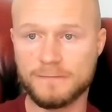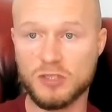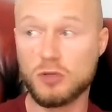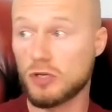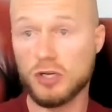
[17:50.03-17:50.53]

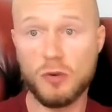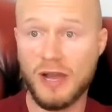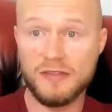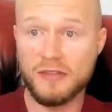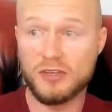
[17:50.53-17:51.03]
You don't know
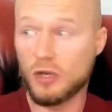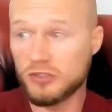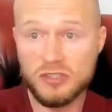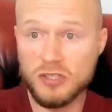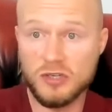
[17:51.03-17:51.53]
either. The
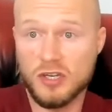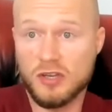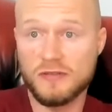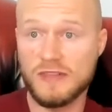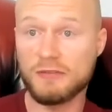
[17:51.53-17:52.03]
doctors don't
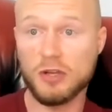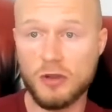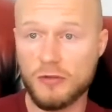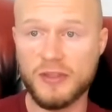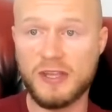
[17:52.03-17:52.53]
know. They've got
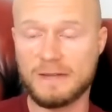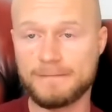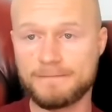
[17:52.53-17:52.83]
nothing.